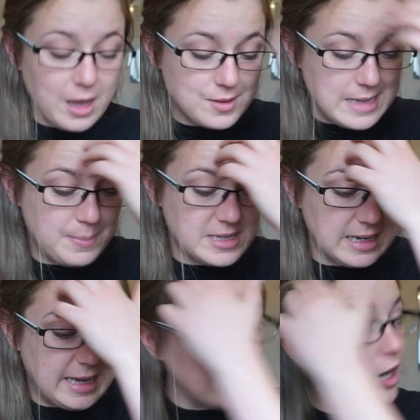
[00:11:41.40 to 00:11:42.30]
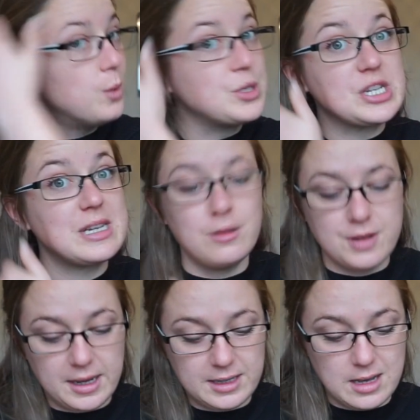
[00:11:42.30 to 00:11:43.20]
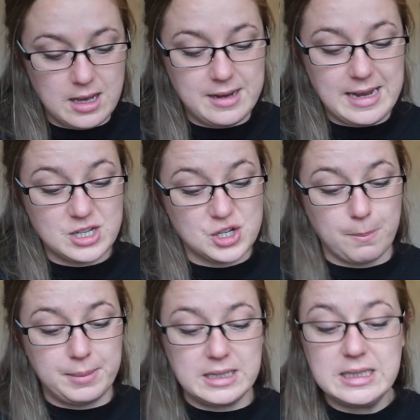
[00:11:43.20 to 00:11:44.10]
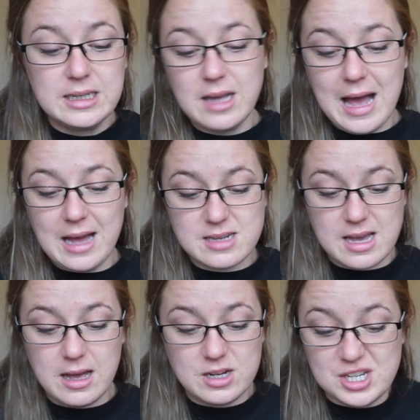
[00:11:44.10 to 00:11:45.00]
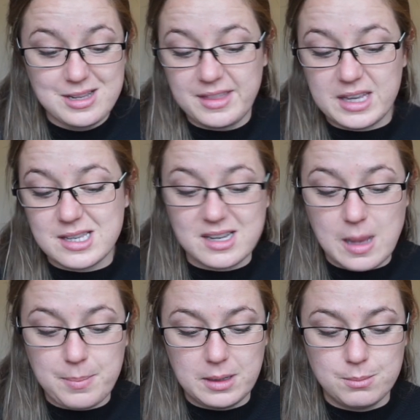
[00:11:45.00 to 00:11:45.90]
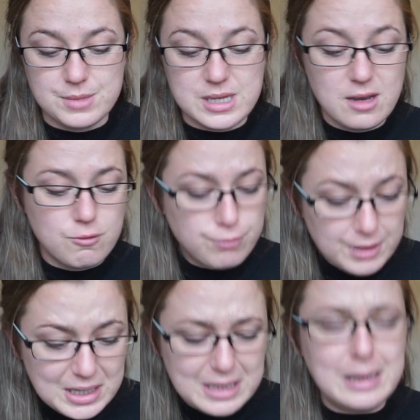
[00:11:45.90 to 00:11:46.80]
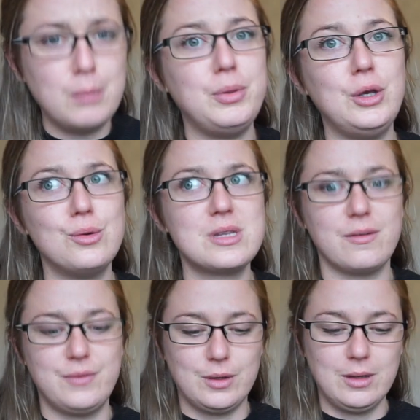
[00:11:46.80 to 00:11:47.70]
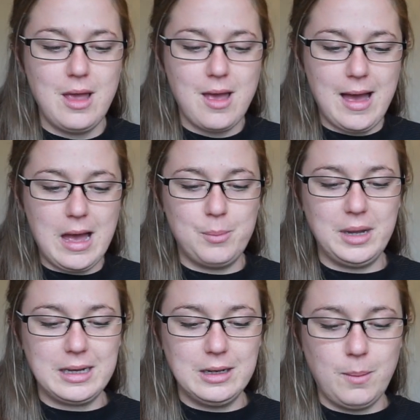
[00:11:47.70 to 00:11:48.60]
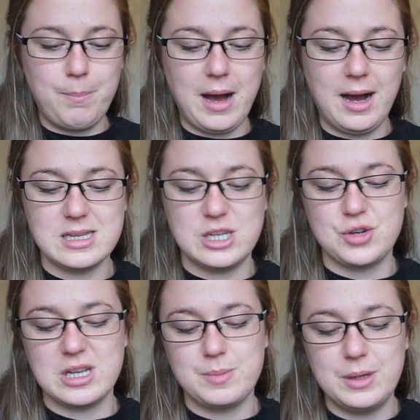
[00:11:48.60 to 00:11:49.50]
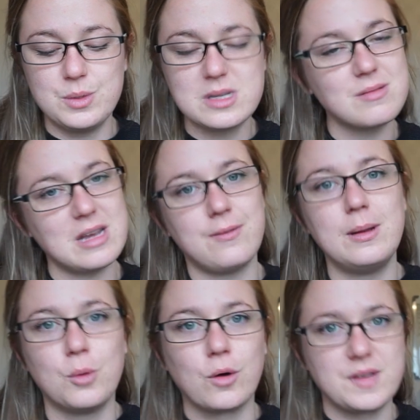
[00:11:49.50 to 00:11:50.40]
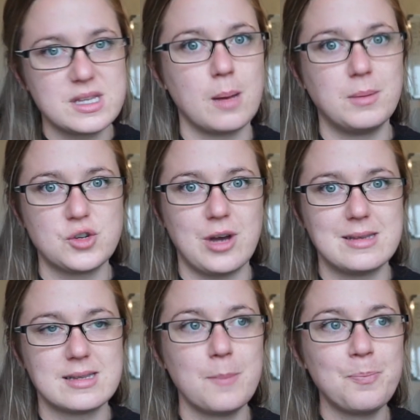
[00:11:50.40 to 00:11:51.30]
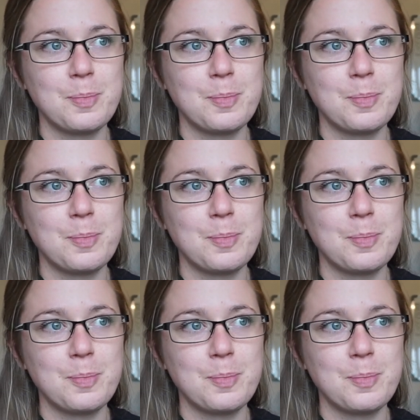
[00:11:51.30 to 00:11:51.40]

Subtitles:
I was happy to let it go. It was just a little neck jumper. And just like this, a Debenhams, really beautiful, like a little party dress, but it was definitely more of a summer dress.